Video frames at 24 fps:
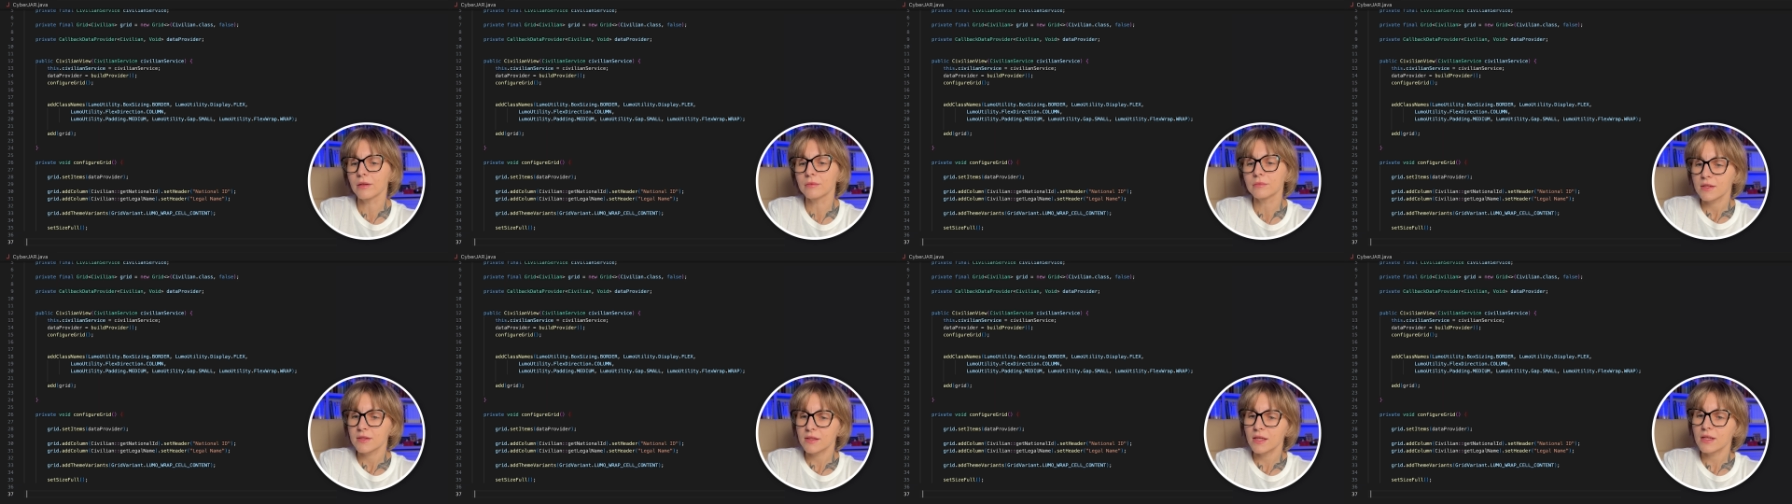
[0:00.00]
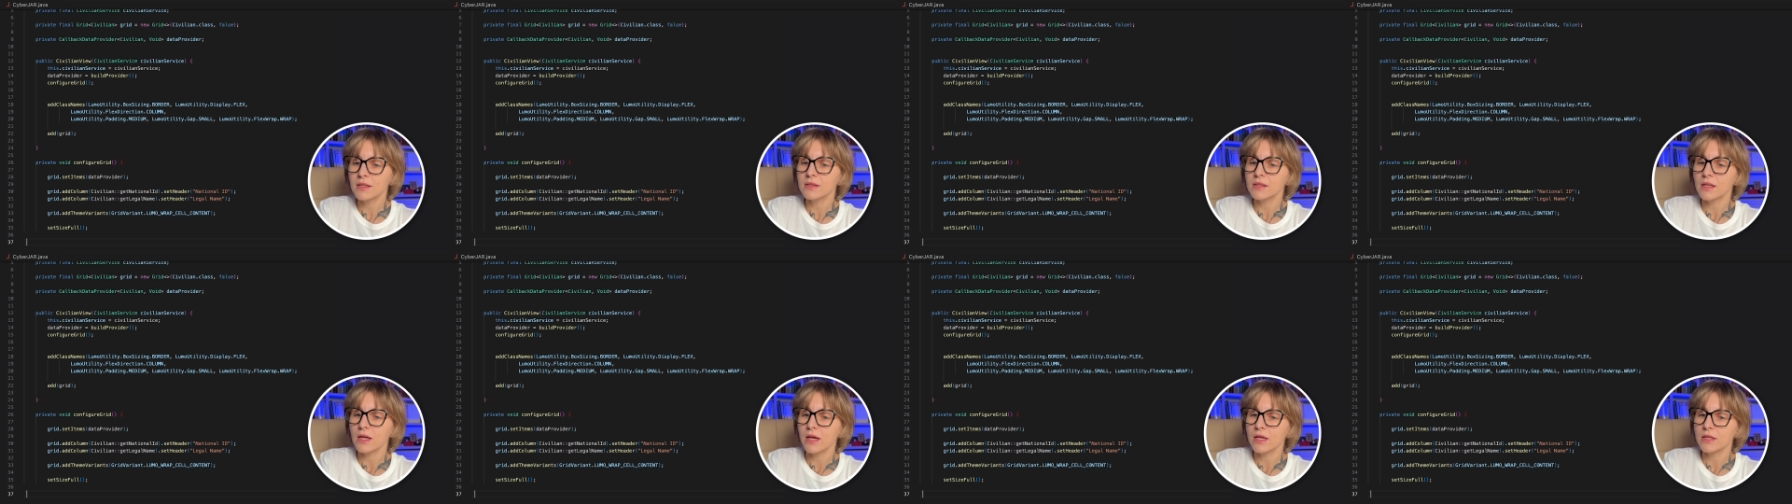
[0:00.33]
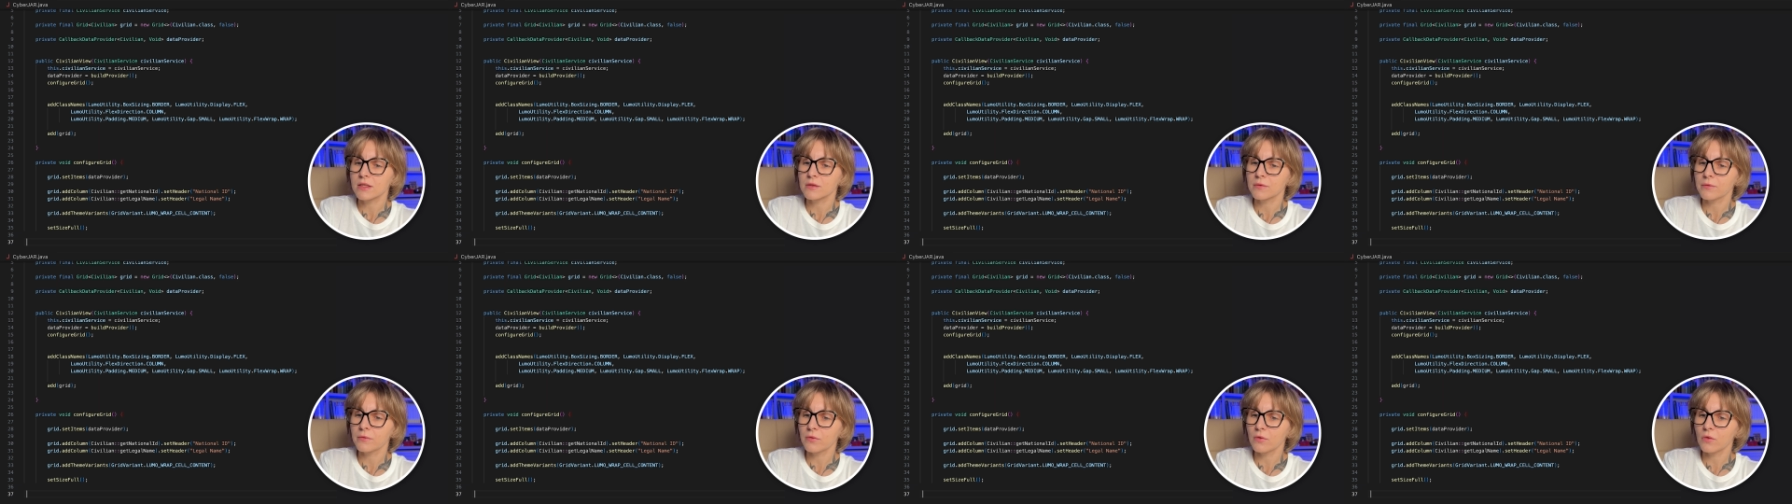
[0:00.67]
Set
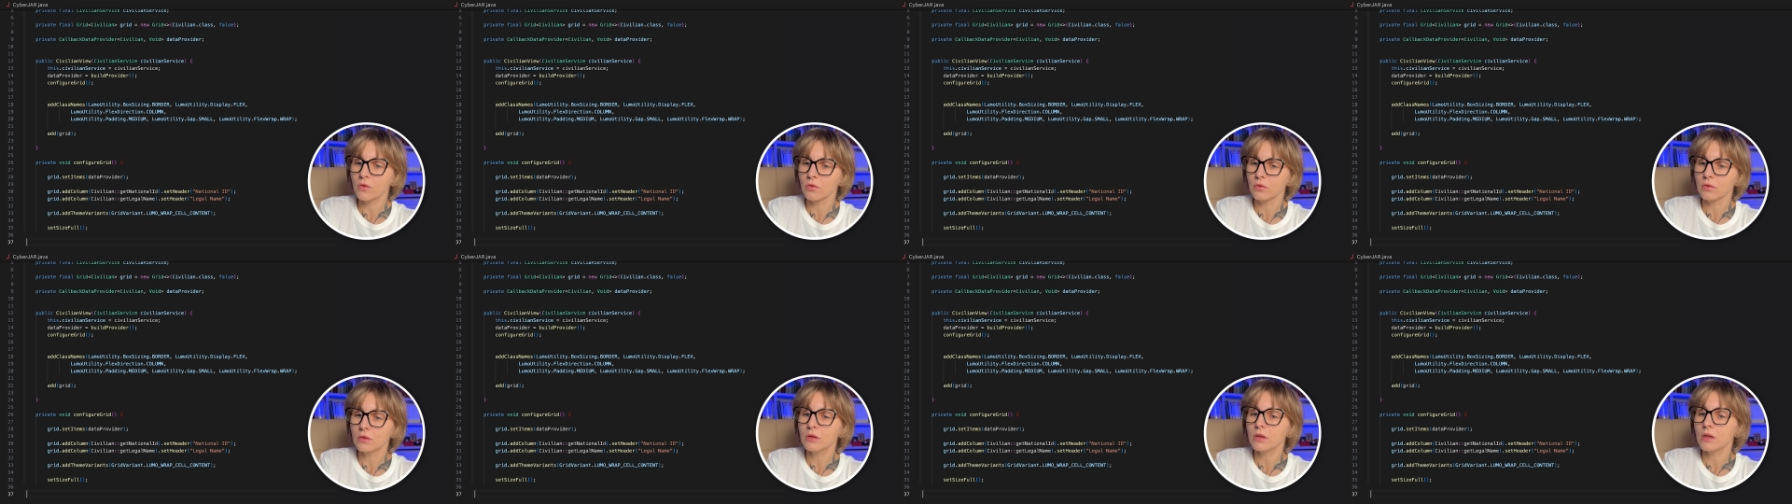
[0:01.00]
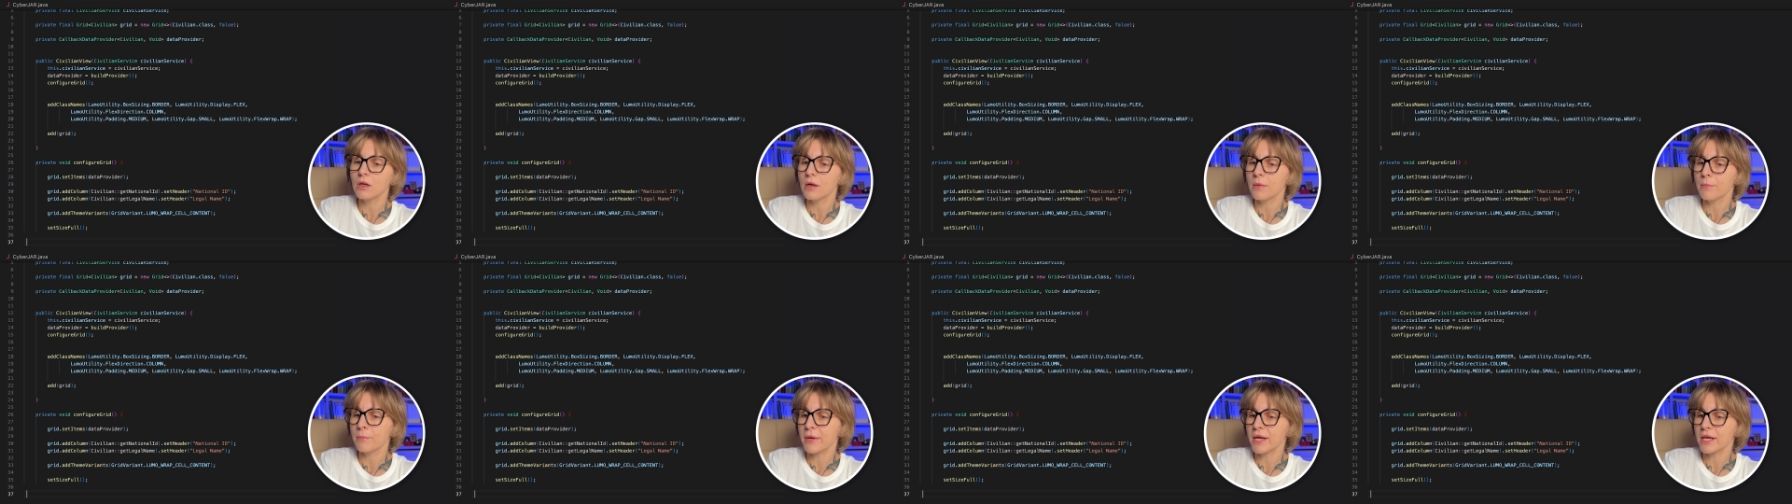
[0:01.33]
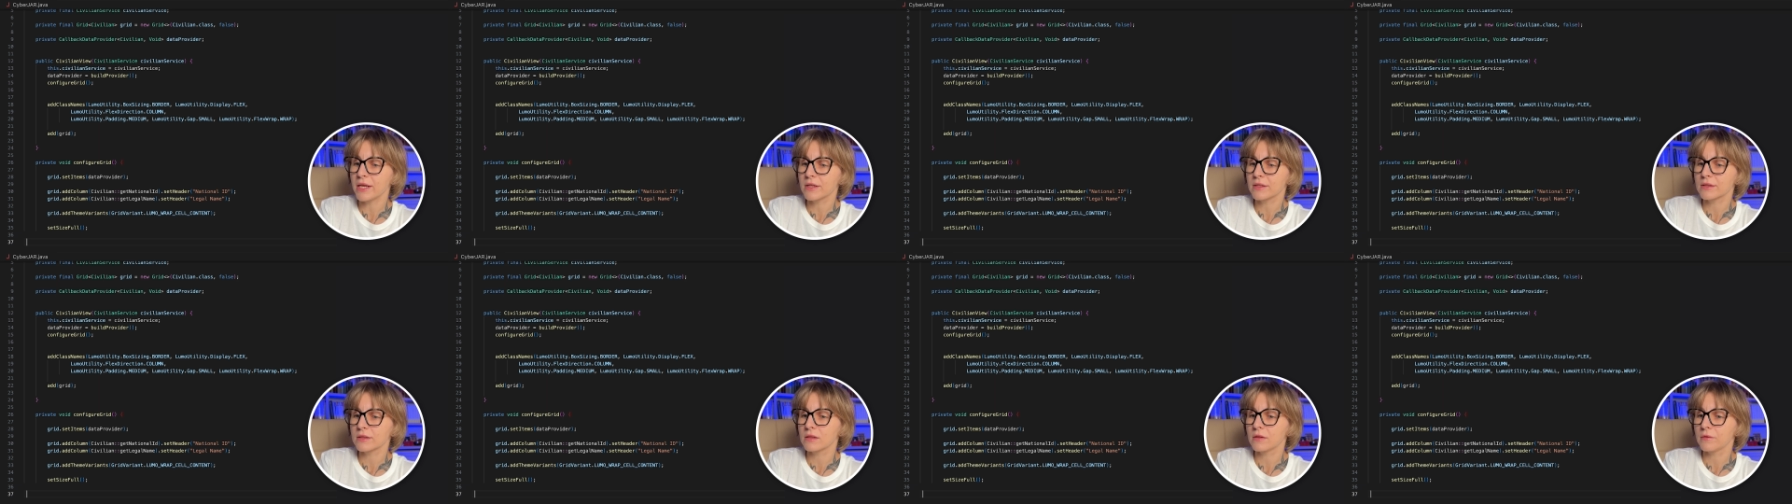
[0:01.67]
size full makes